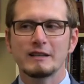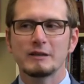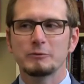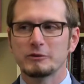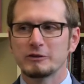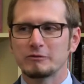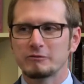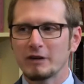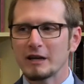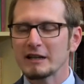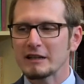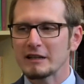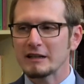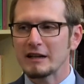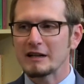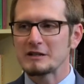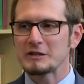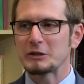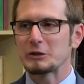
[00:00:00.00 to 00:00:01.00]
would have
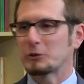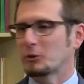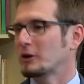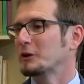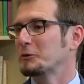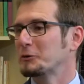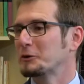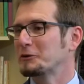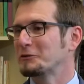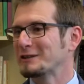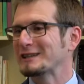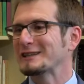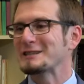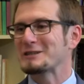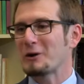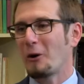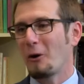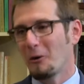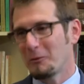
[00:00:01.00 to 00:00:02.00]
recognized it, or he would have at
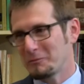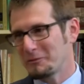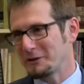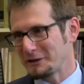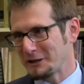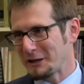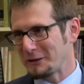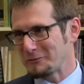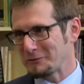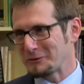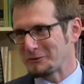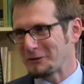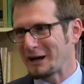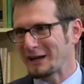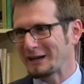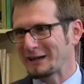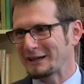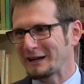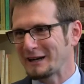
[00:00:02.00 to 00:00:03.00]
least hoped that they would
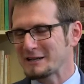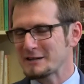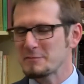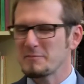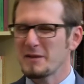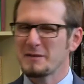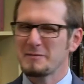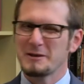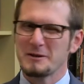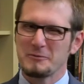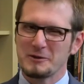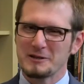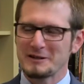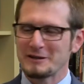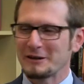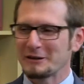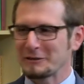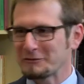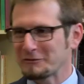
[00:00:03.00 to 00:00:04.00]
recognize it. Maybe it
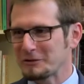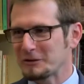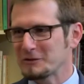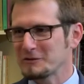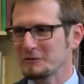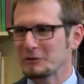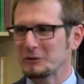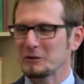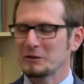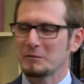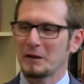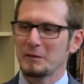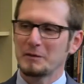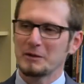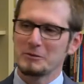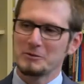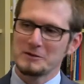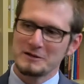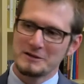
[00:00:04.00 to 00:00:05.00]
wasn't on the first viewing, maybe
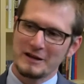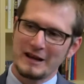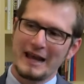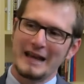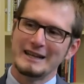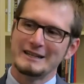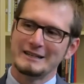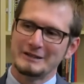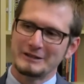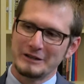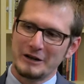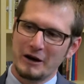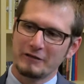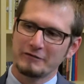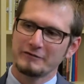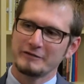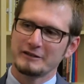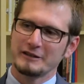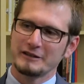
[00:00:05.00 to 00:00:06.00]
it was hidden
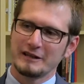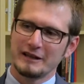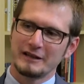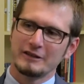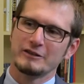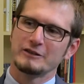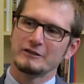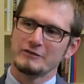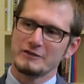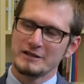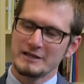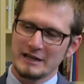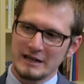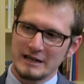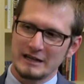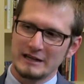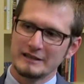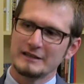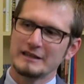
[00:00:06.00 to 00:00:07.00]
enough that they could have
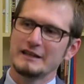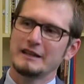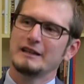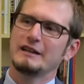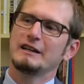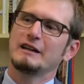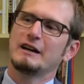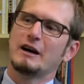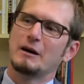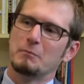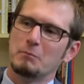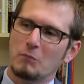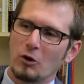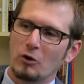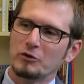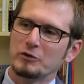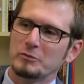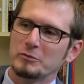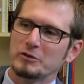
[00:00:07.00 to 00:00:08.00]
seen it on
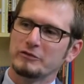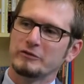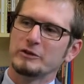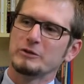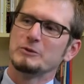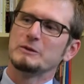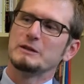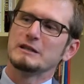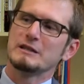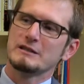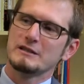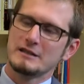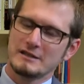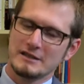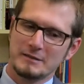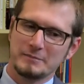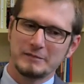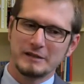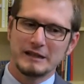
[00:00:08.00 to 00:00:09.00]
multiple viewings and
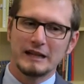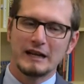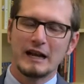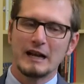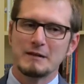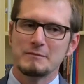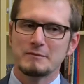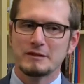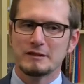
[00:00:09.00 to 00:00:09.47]
something came